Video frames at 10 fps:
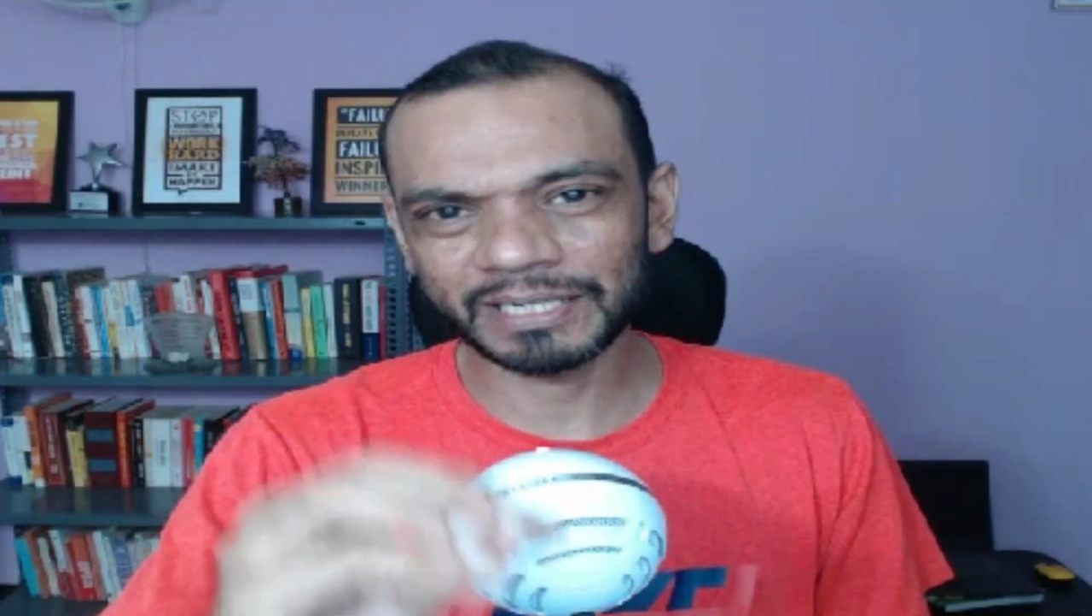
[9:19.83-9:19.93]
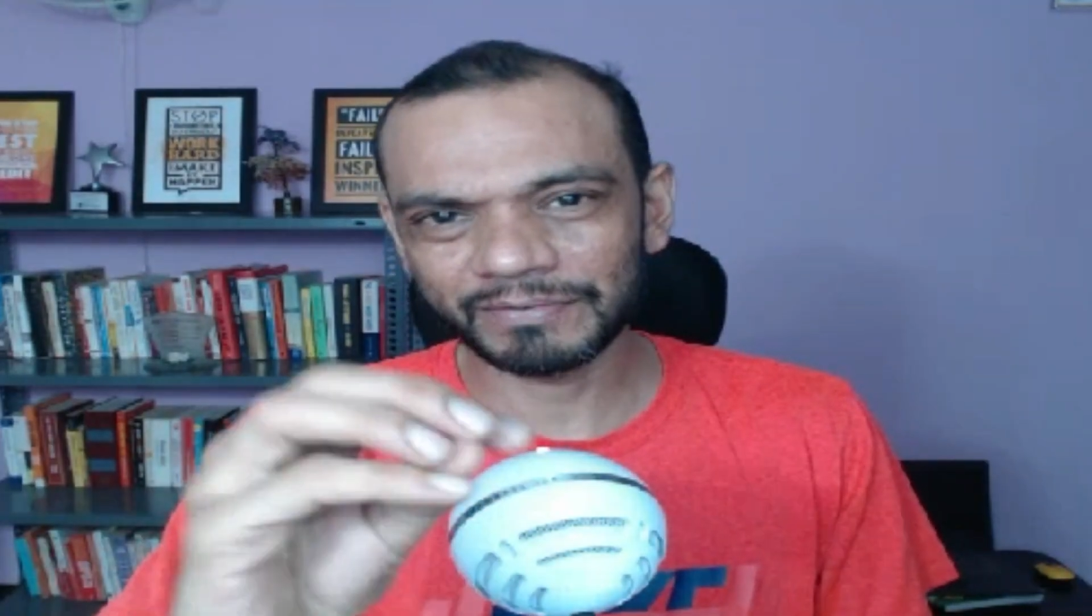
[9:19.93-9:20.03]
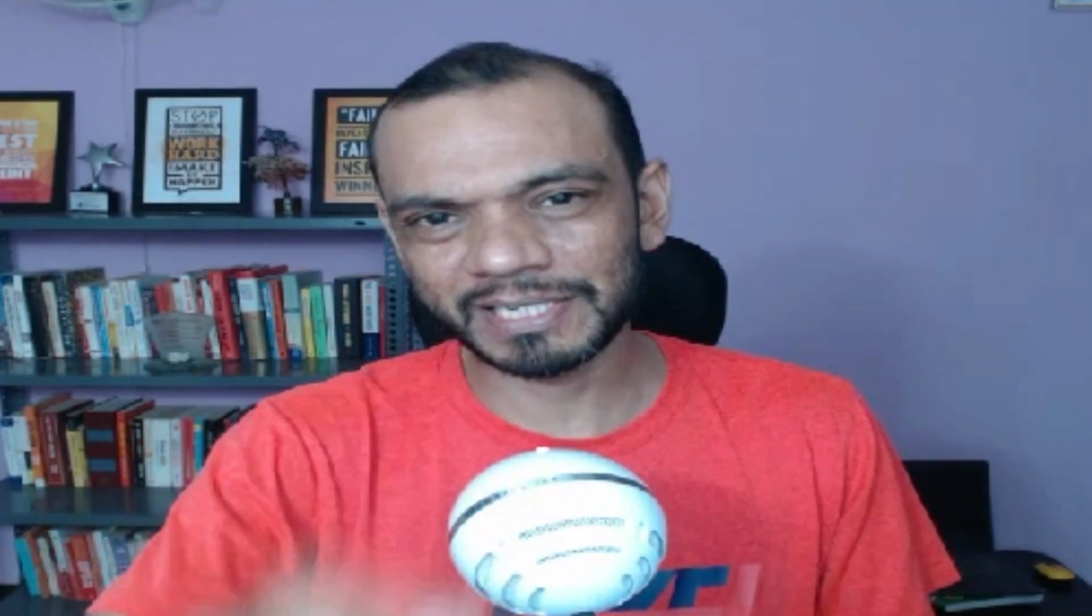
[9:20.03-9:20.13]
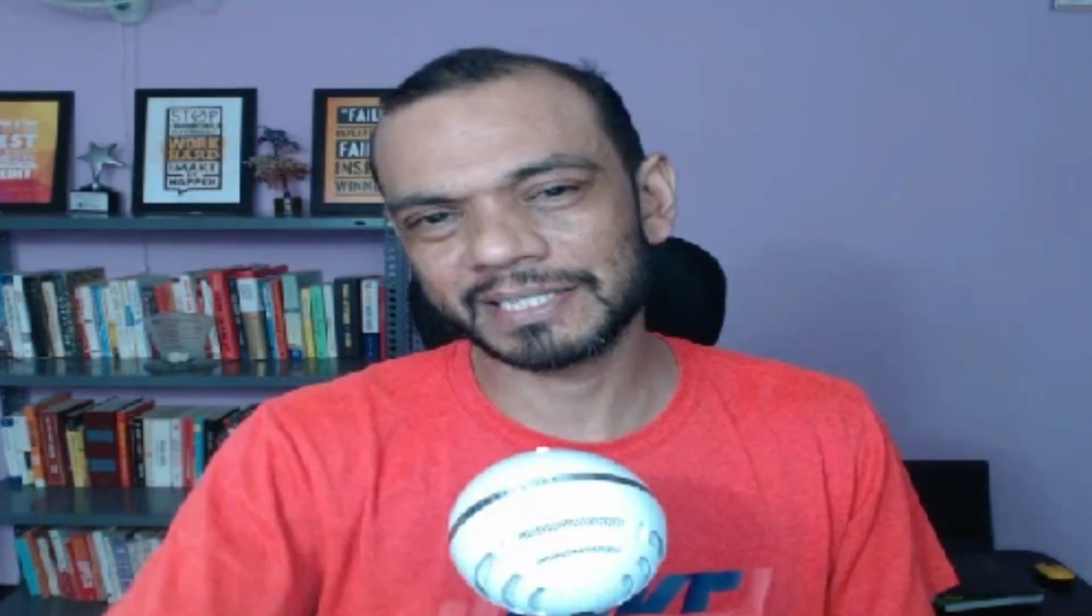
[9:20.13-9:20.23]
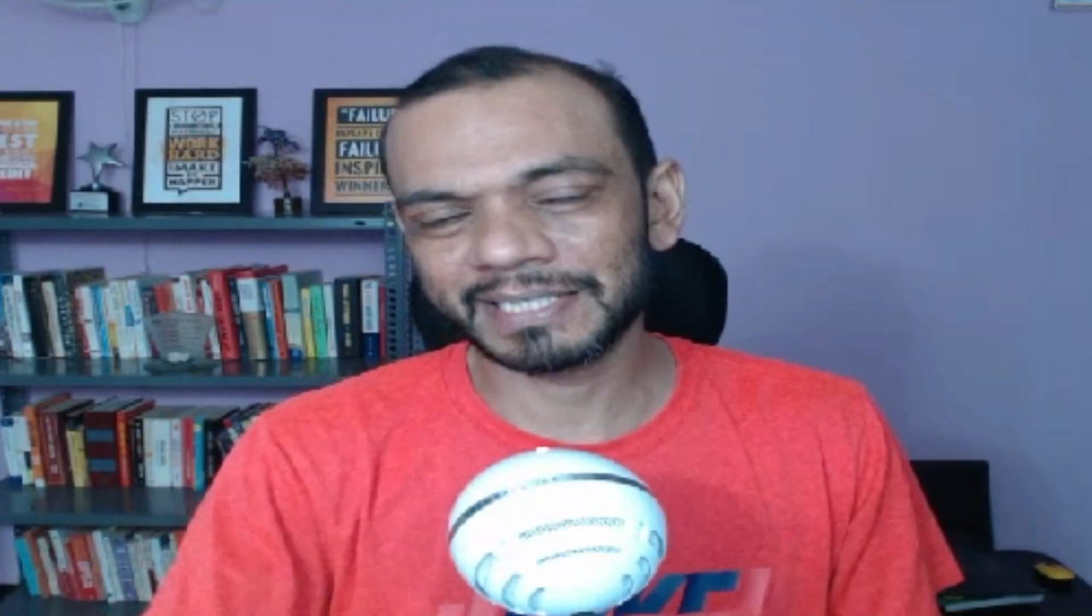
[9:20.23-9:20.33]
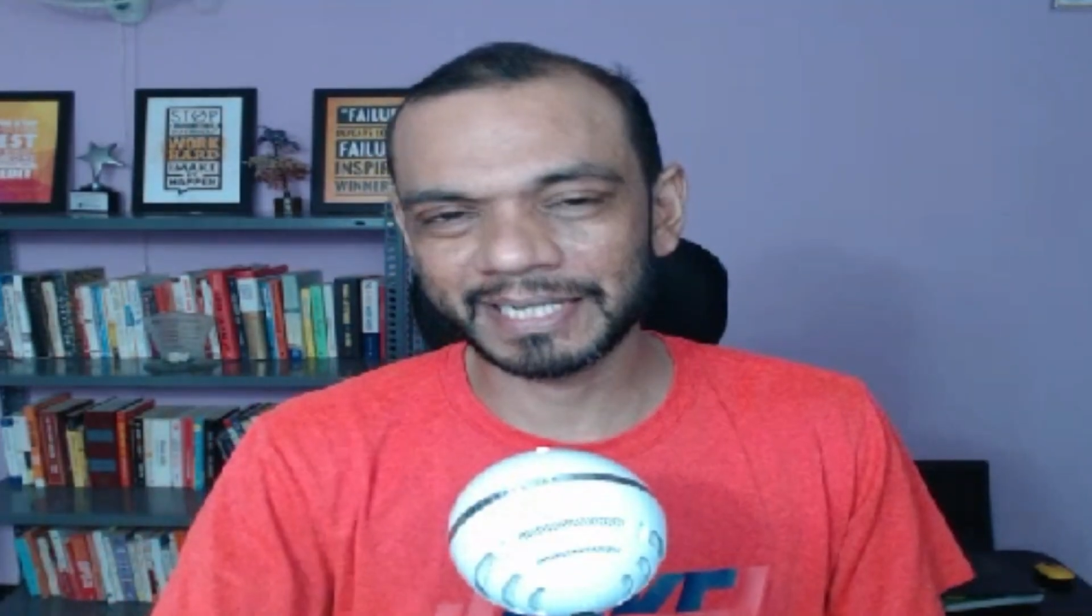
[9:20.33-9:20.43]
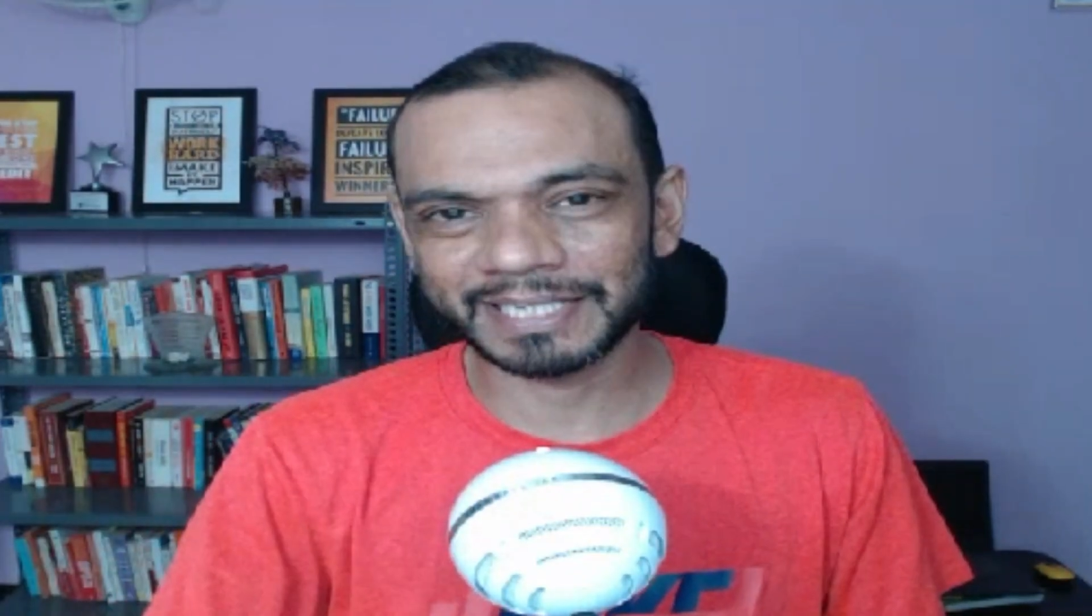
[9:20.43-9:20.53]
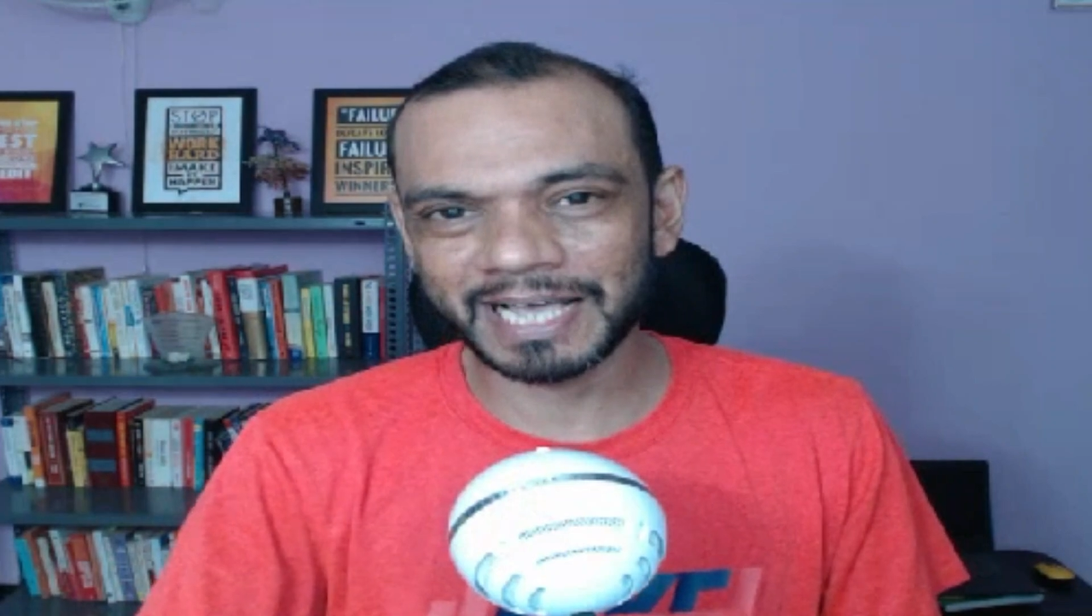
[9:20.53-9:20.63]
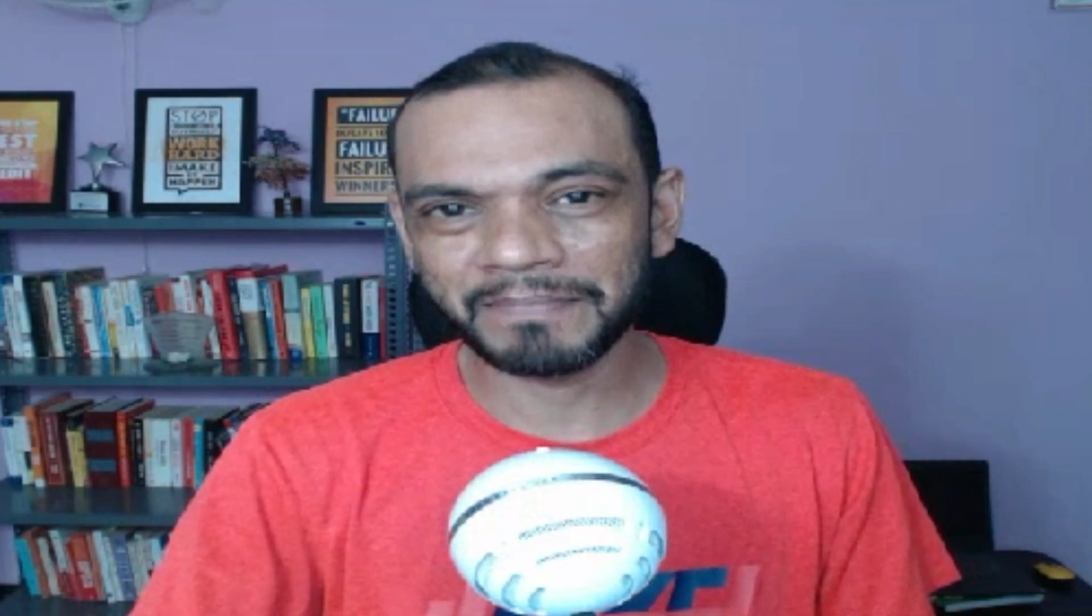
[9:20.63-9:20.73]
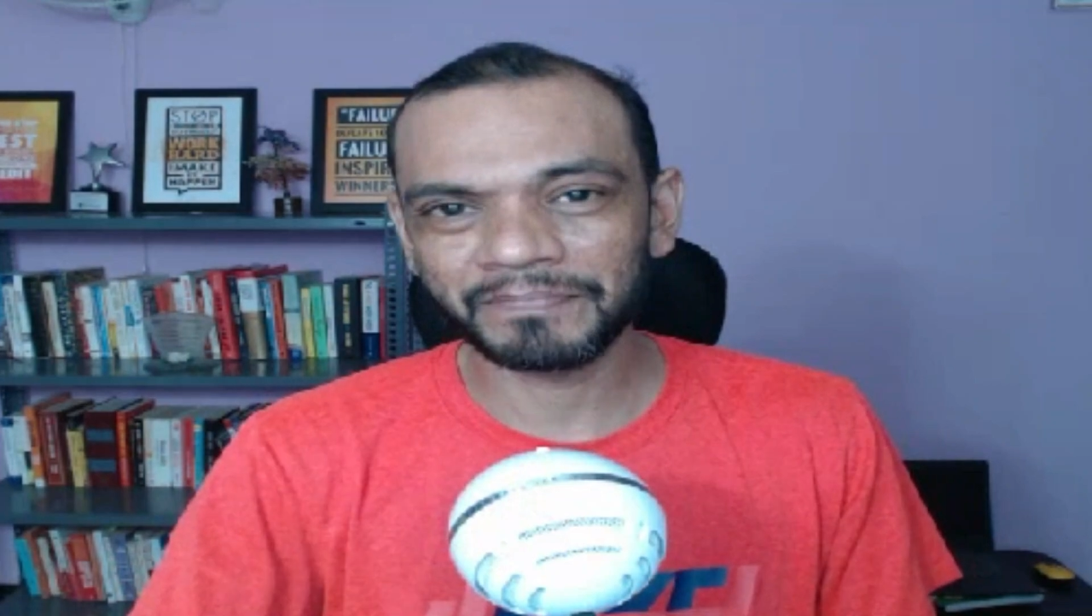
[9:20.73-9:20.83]
write VHSE
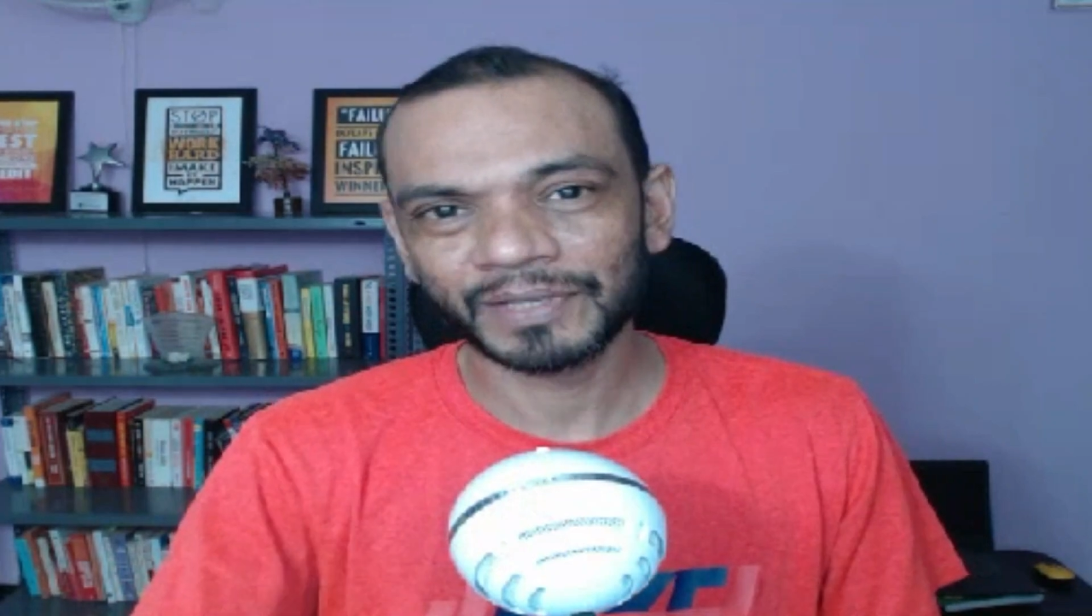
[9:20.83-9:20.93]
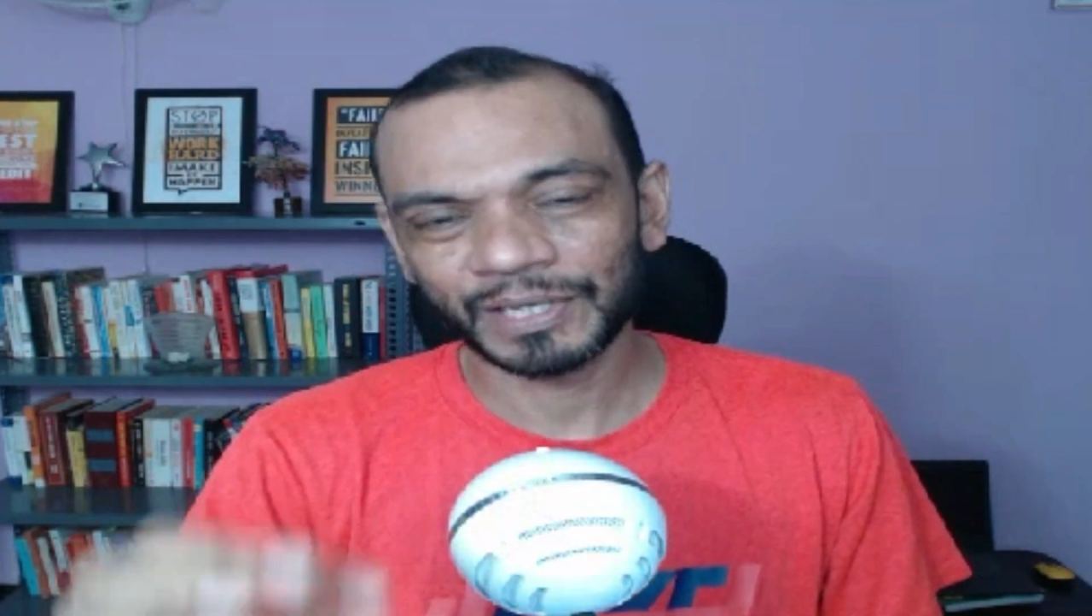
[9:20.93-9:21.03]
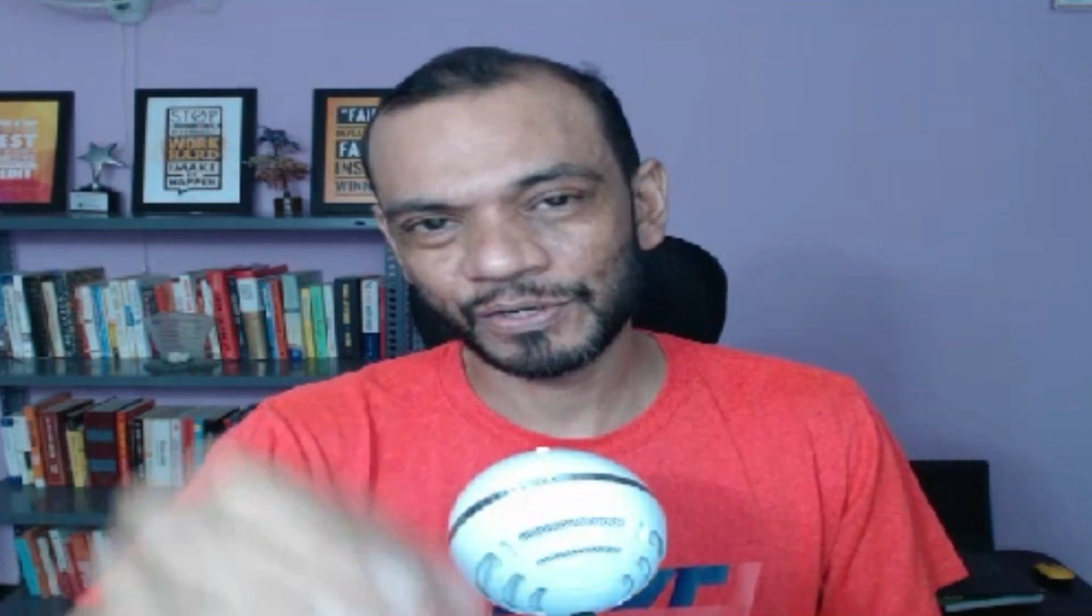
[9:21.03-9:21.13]
exam,